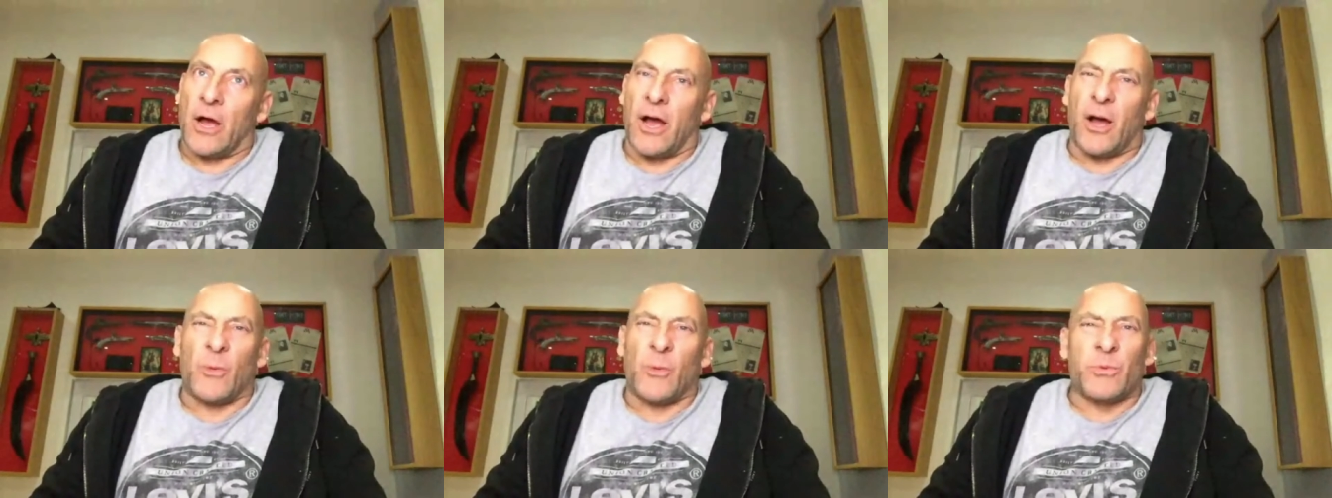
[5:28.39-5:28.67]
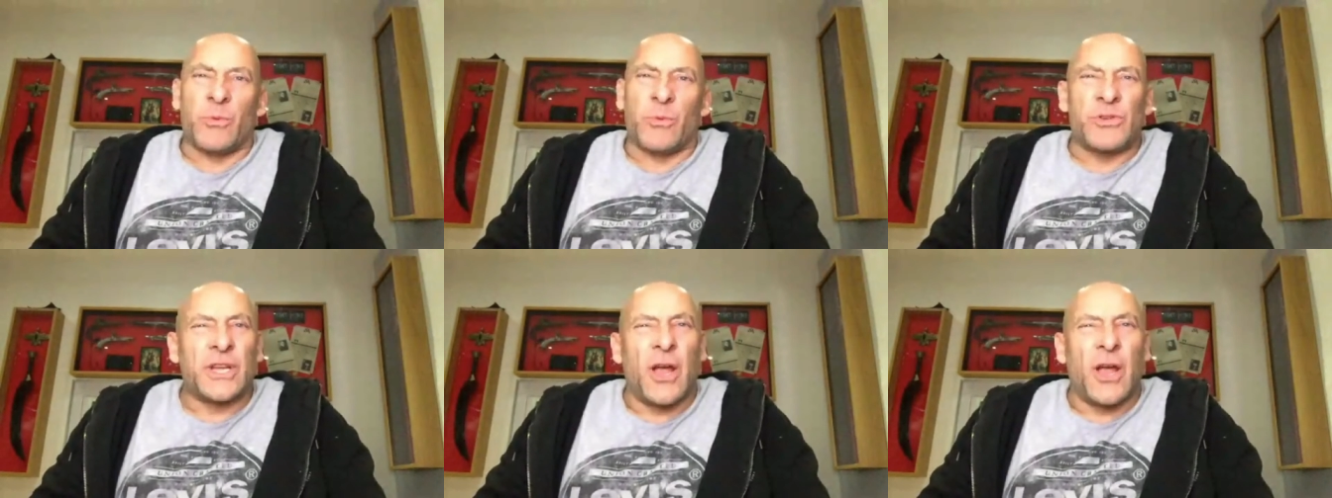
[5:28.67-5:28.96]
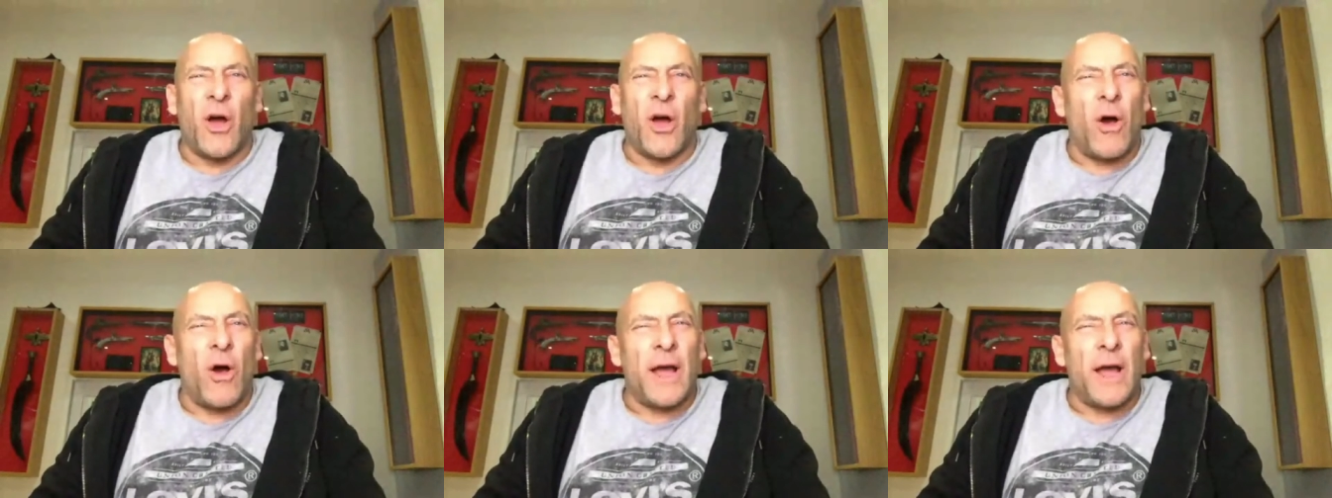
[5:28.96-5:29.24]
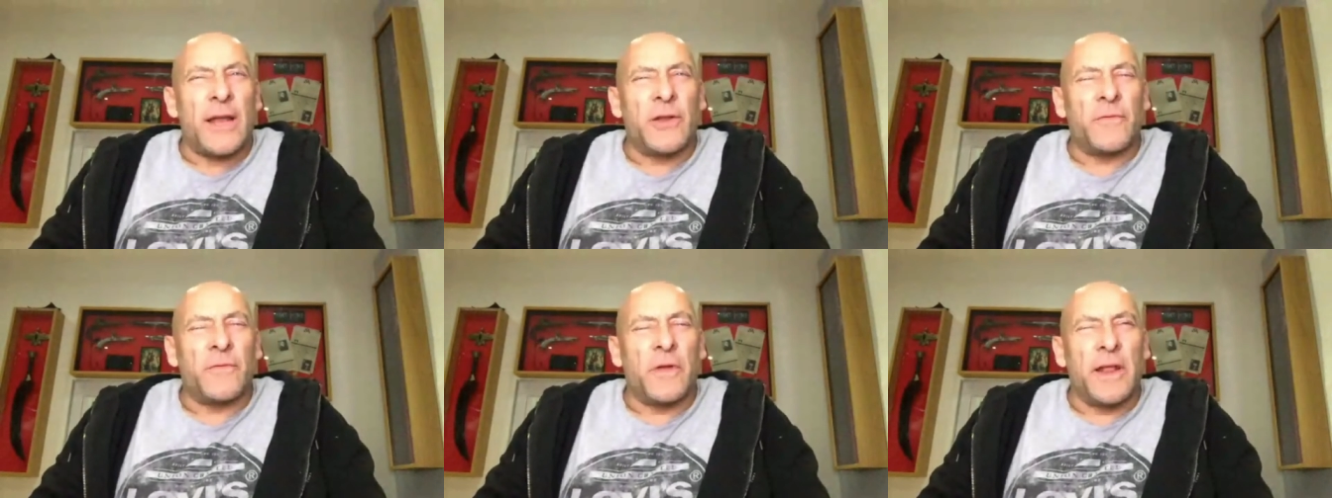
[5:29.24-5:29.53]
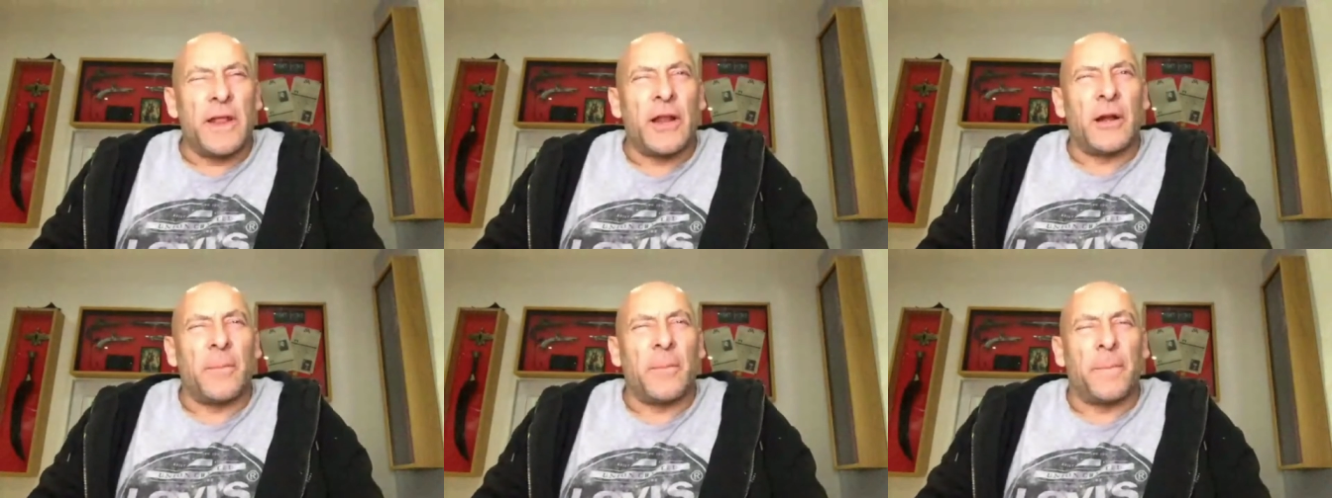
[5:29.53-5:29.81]
I was kind of
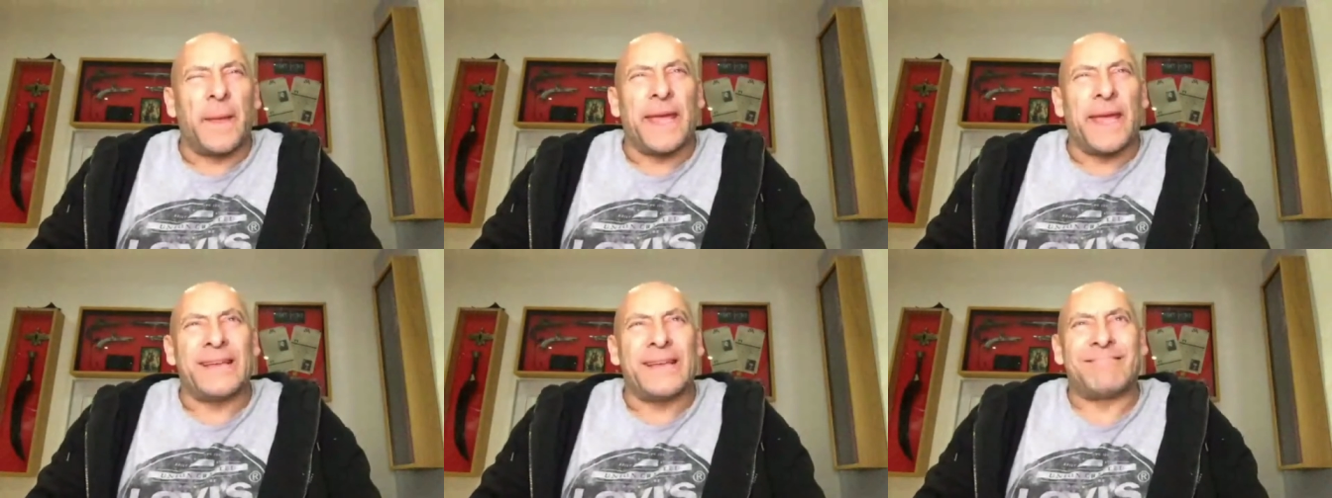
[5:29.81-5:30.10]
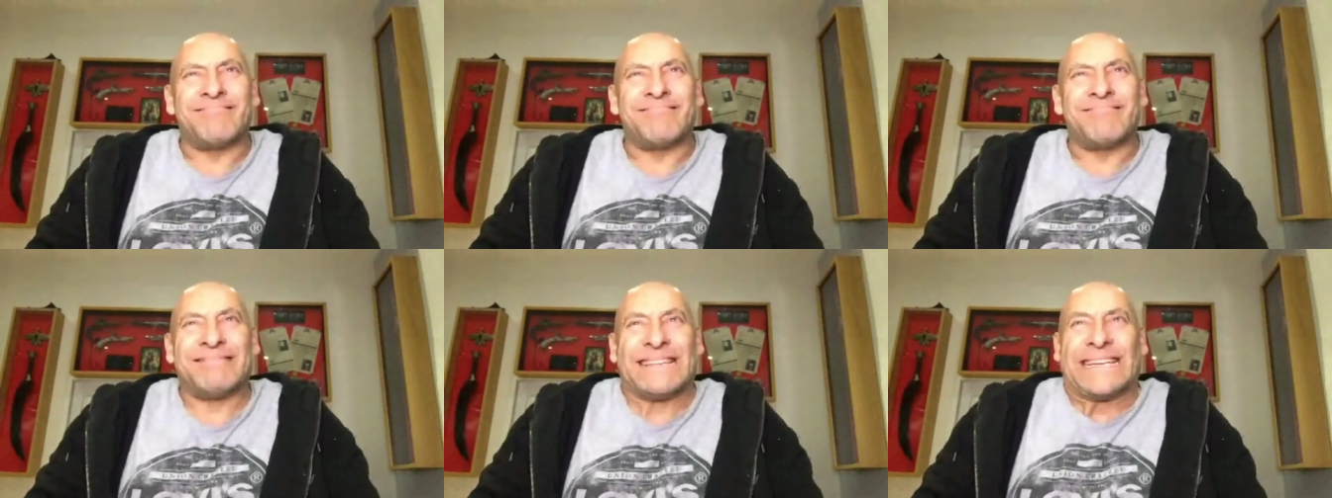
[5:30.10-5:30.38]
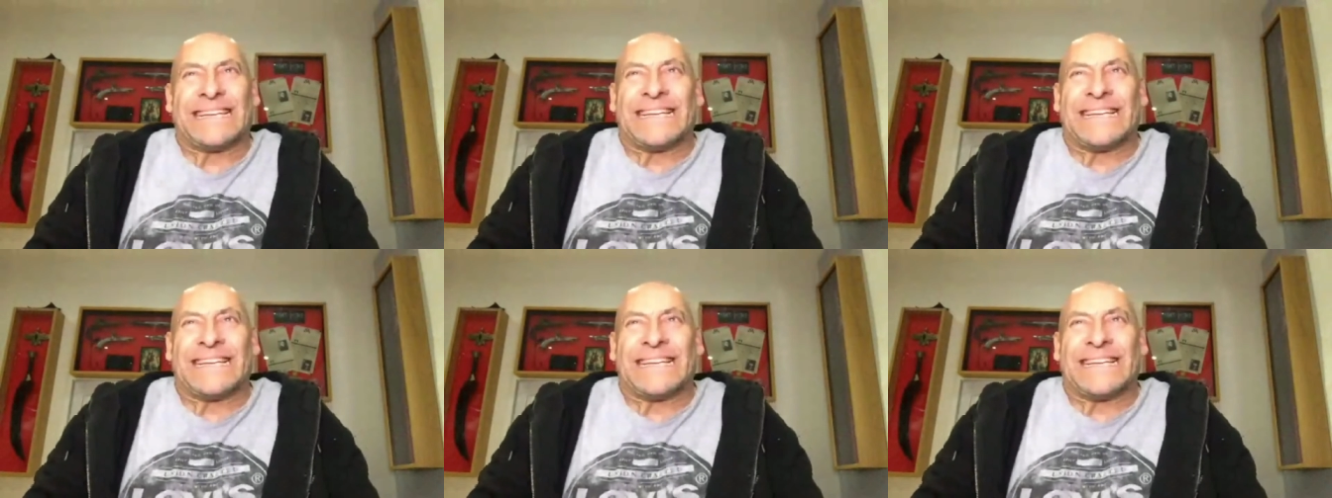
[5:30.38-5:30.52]
a little bit,